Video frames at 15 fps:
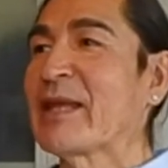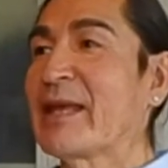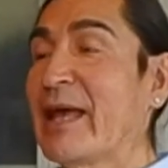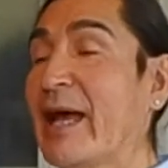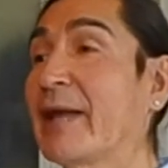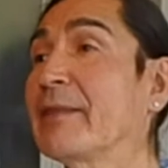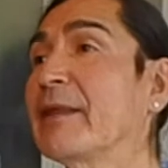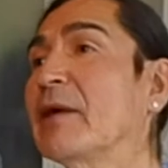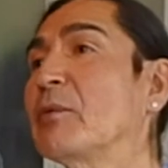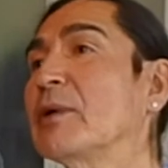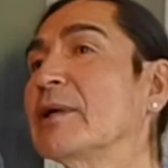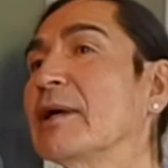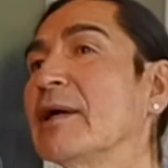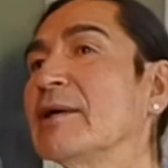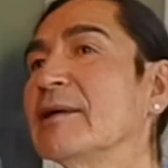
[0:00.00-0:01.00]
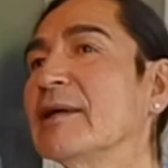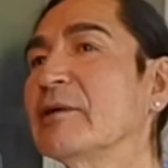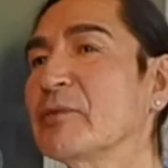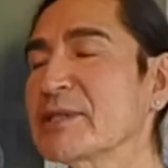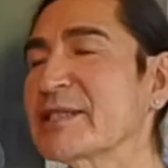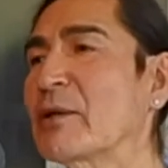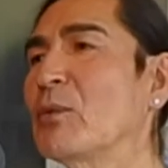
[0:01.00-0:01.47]
And it
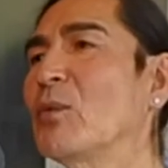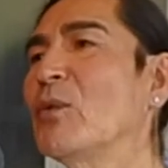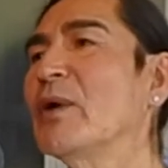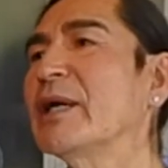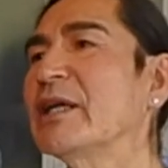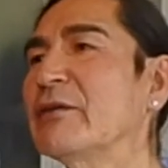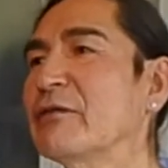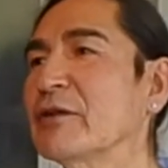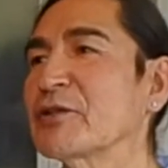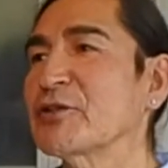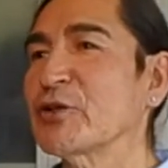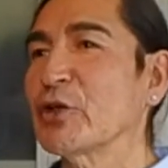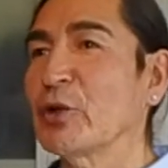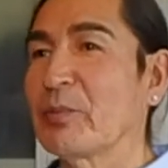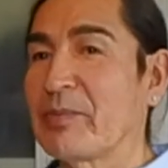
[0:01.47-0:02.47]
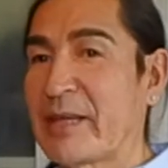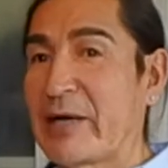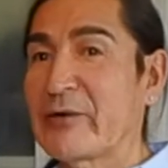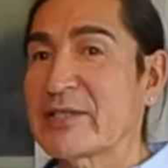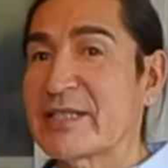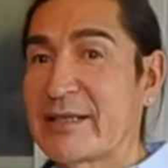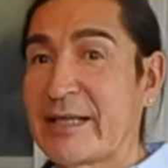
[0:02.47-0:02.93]
was a wonderful troupe. And
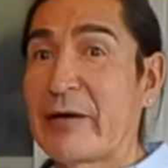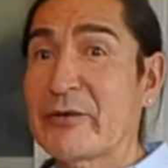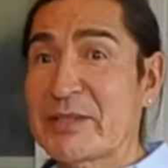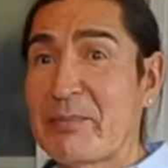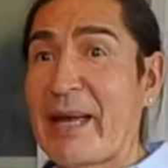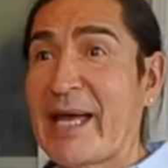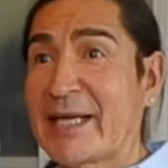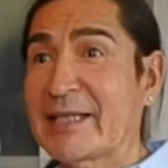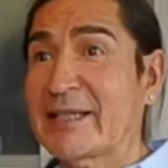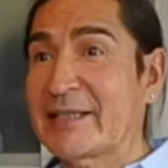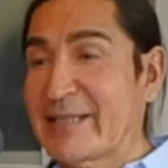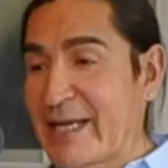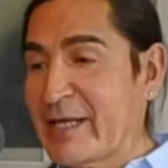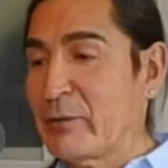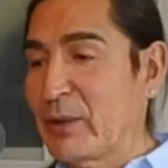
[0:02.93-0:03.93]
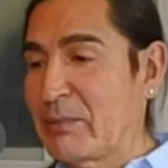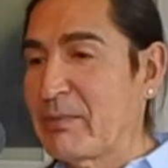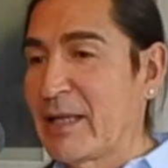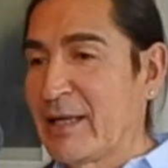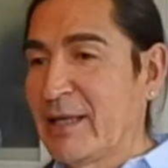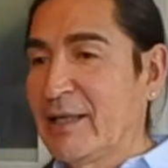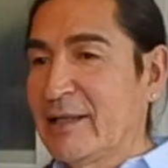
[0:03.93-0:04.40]
that was back in the day
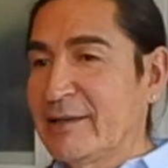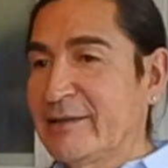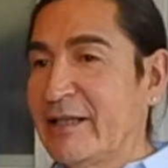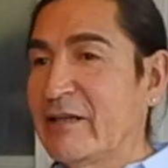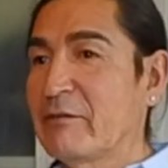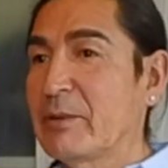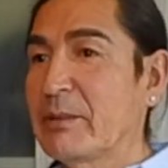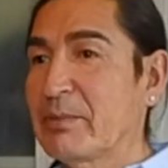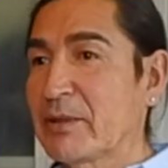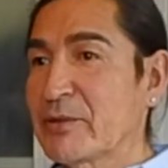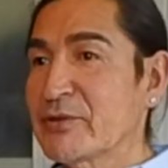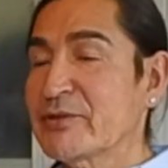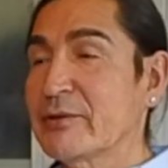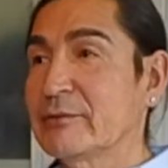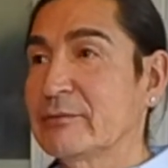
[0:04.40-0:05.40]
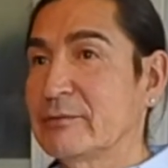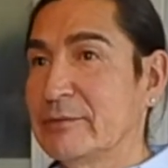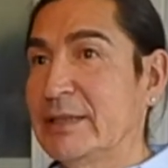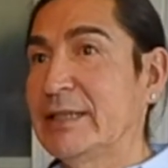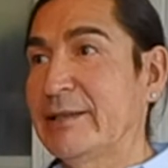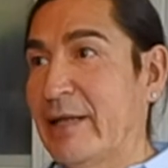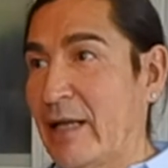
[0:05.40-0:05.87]
when Native people used to
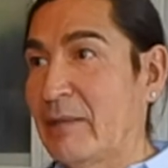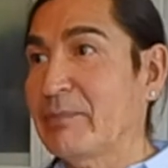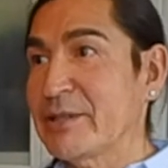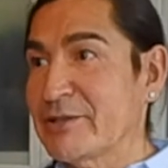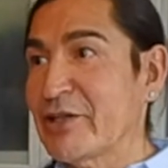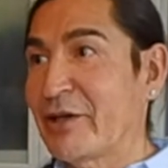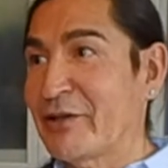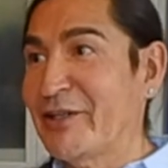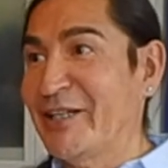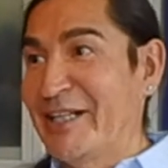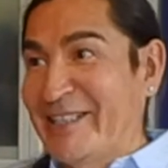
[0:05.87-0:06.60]
really help each other.